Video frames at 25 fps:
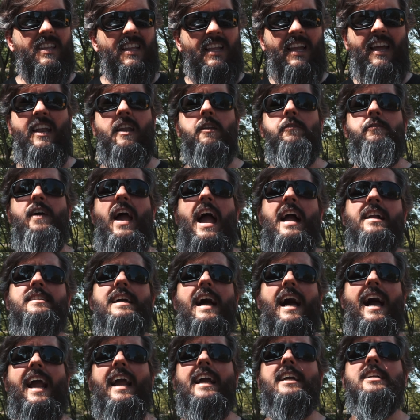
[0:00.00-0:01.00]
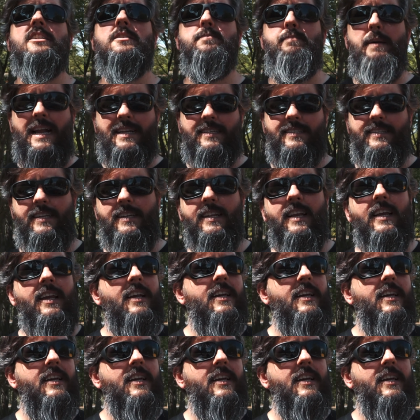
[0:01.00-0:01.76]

and in fact I expect it.